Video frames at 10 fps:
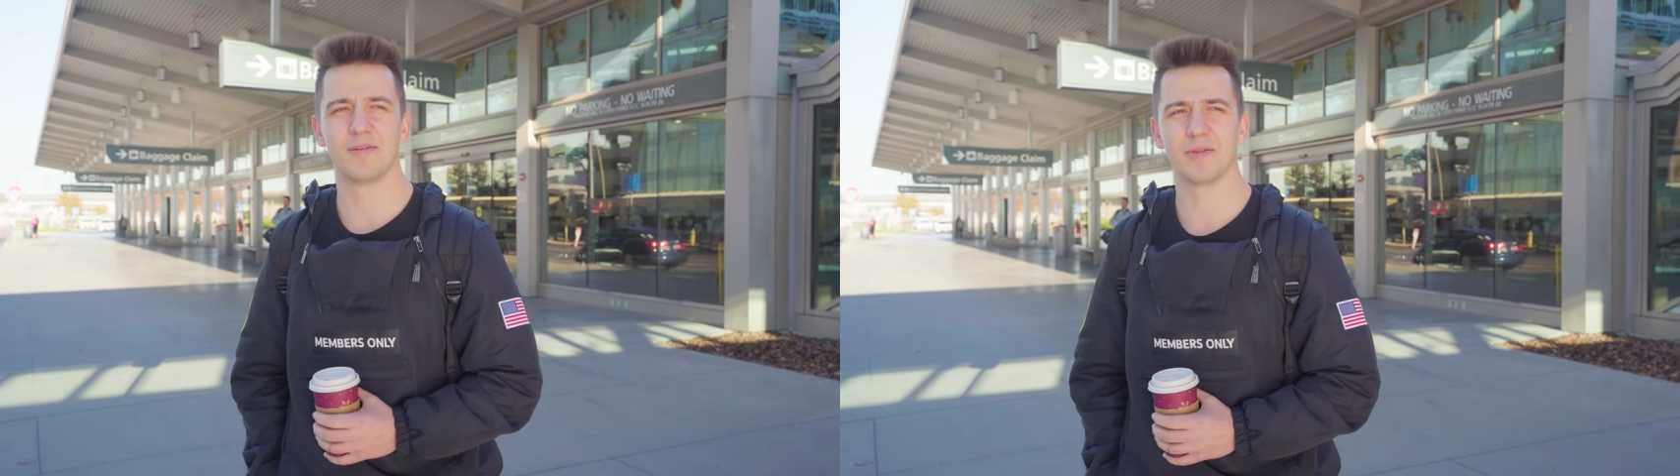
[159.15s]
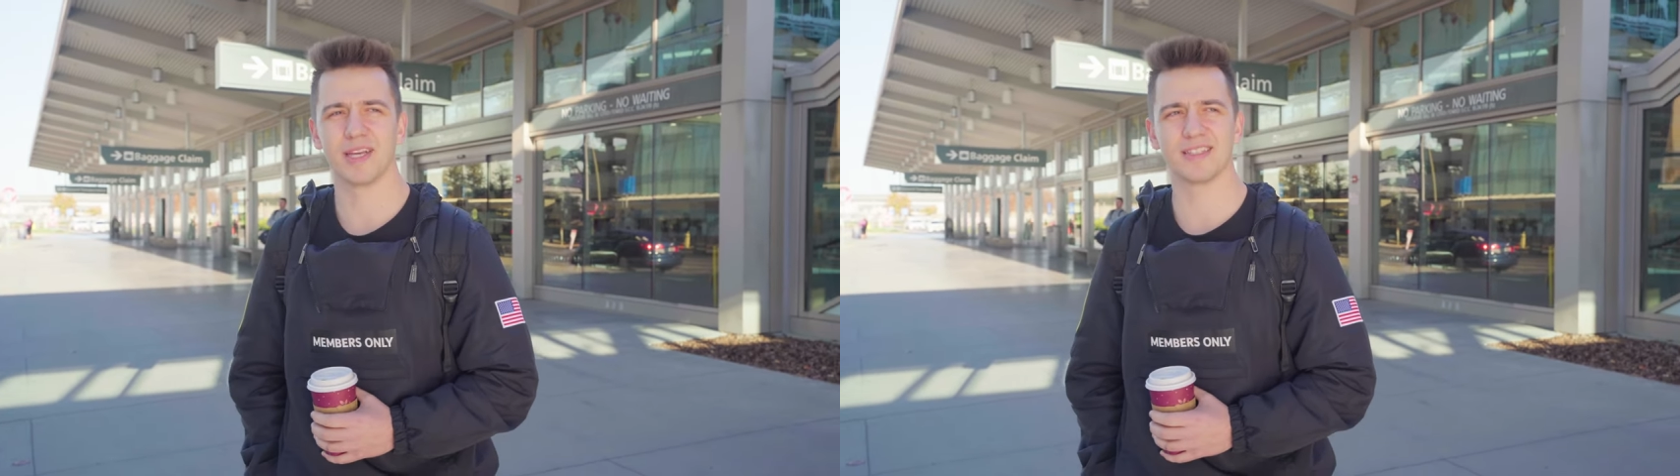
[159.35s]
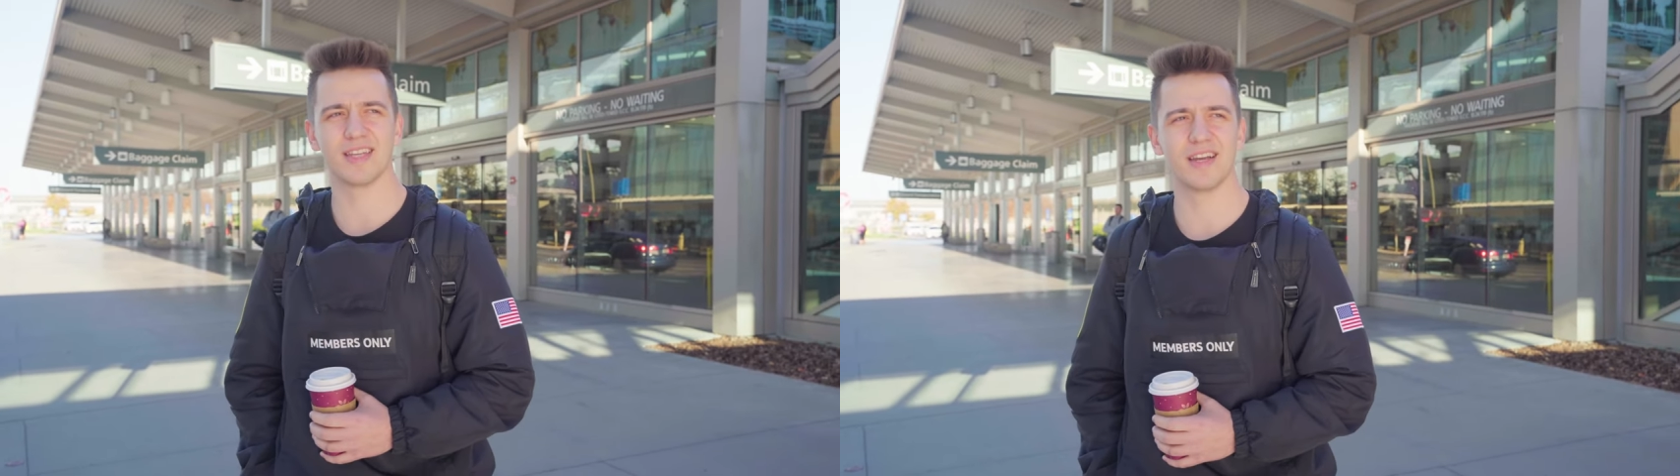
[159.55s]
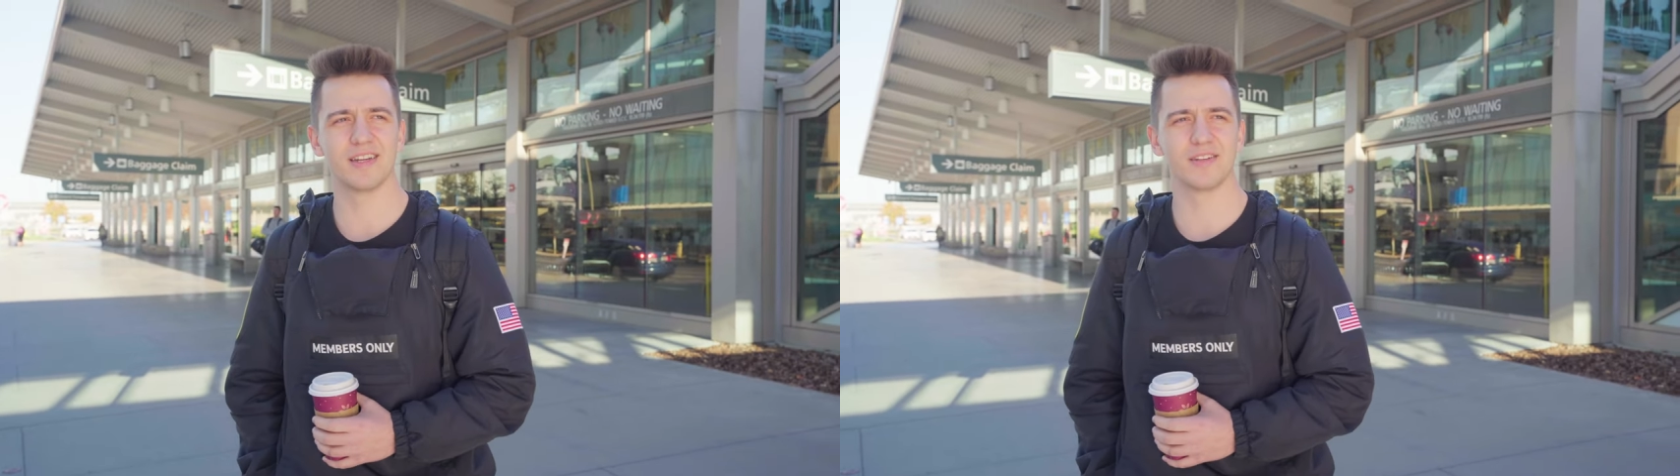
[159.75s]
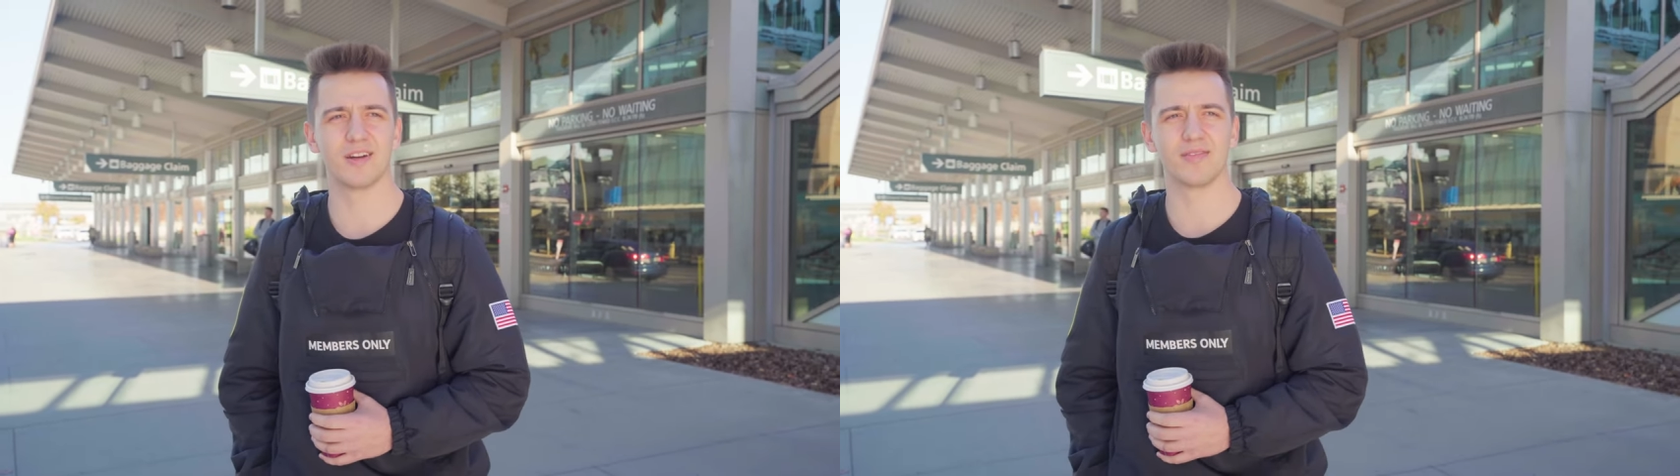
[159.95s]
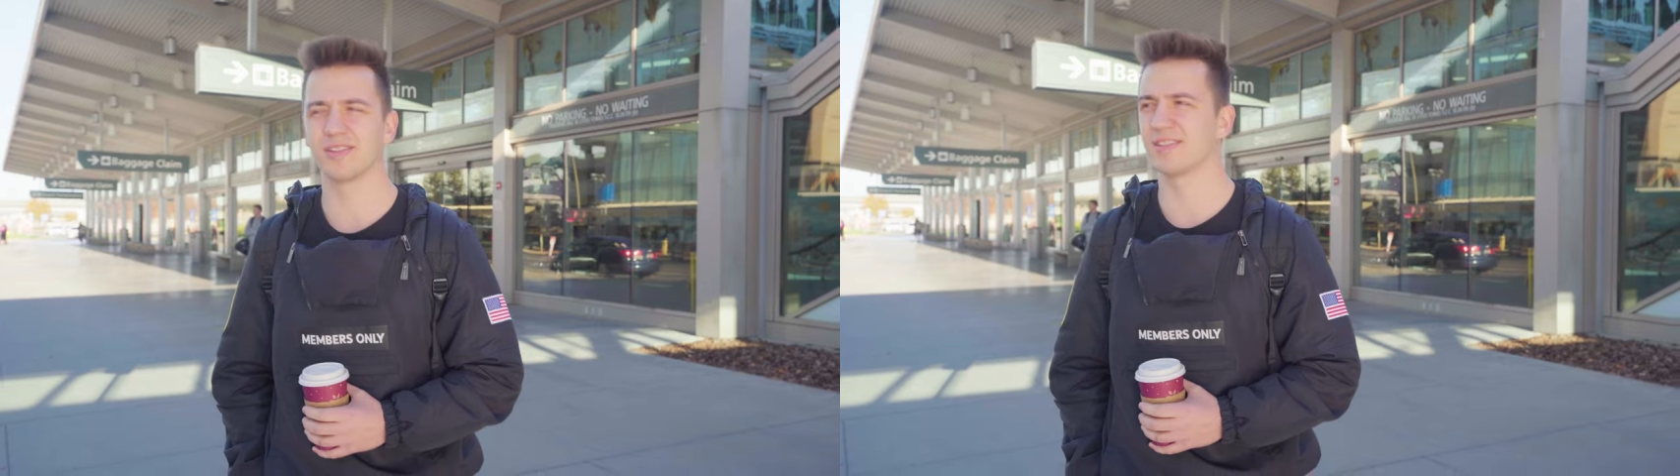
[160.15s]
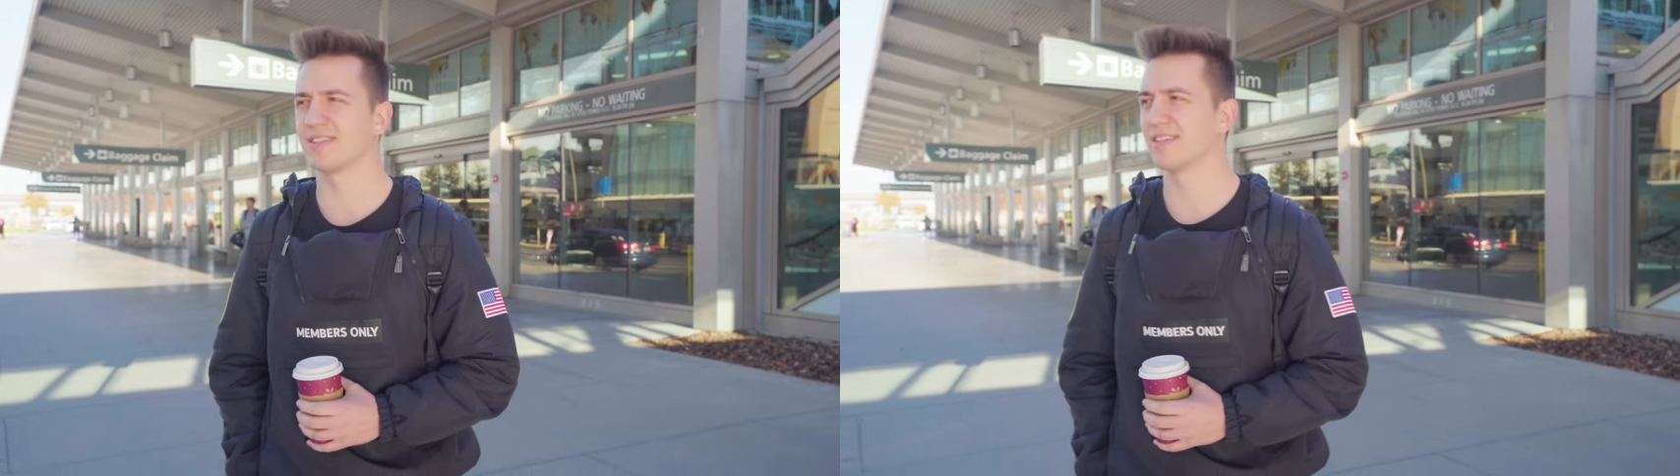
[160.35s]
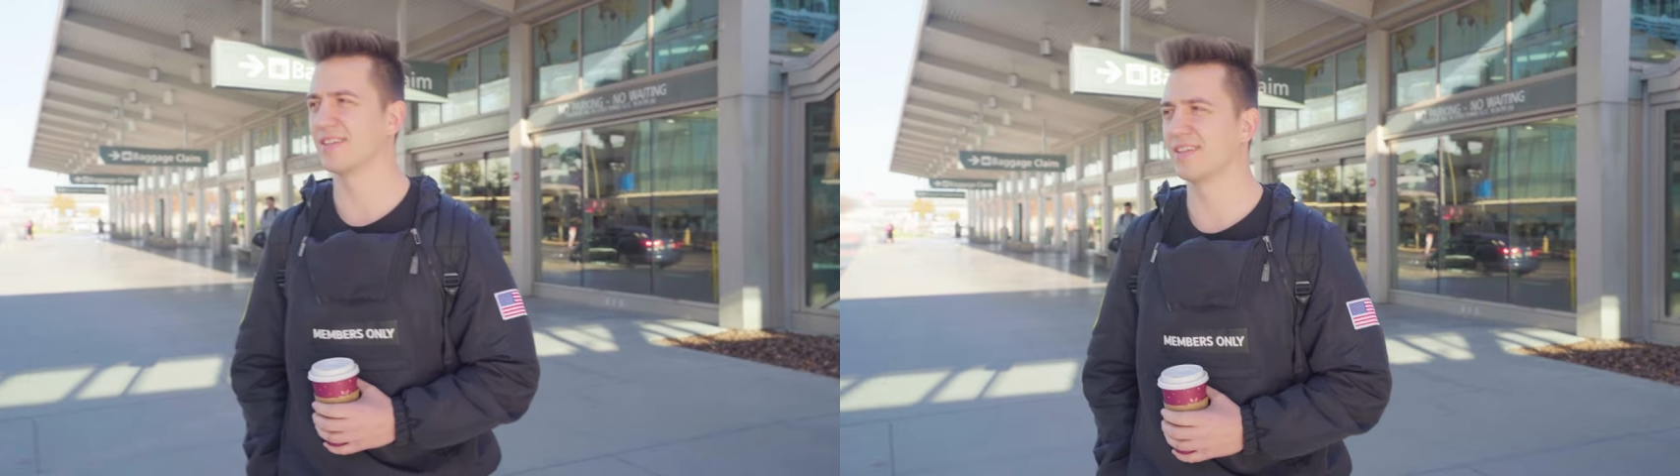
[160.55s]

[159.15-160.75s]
I'm like excited, nervous,